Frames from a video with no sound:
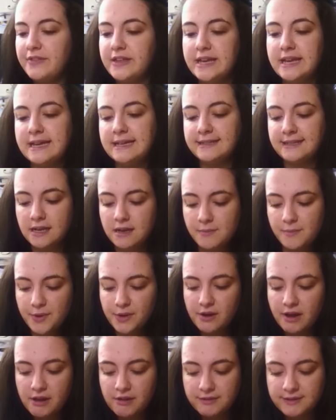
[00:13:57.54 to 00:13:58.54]
The second
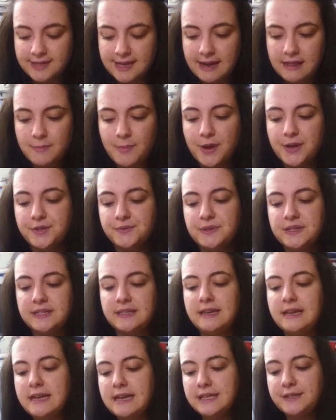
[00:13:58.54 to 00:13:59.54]
book I got sent in the post
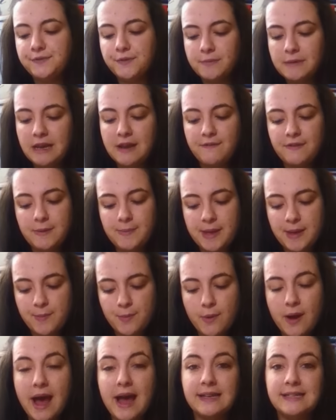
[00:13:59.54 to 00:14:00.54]
recently is from the lovely
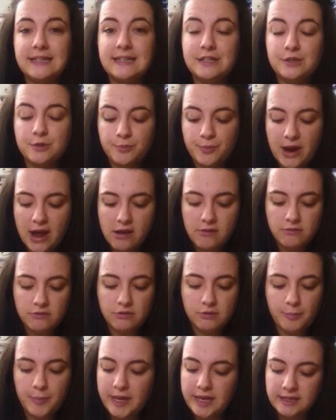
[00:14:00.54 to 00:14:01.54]
people at Little Brown,
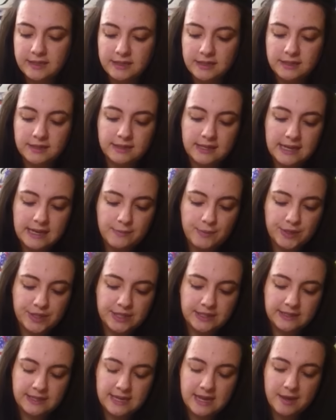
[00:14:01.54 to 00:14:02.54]
or Picketus,
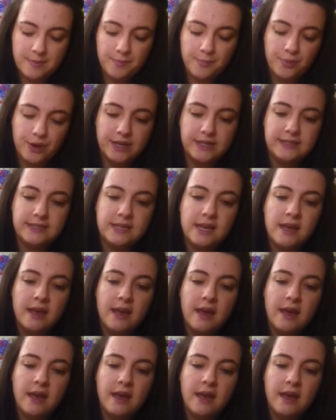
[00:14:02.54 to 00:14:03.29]
which is the imprint.